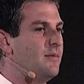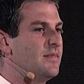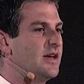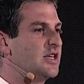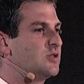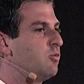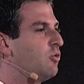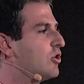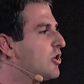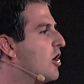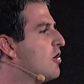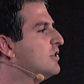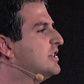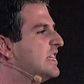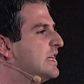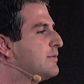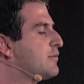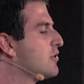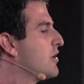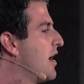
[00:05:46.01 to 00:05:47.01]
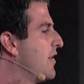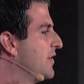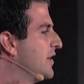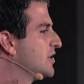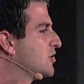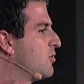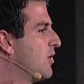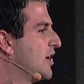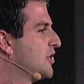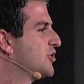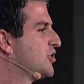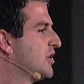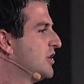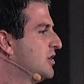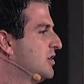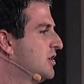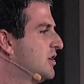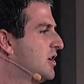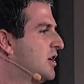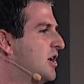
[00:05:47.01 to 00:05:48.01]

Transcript: is we'll go deeper on this question.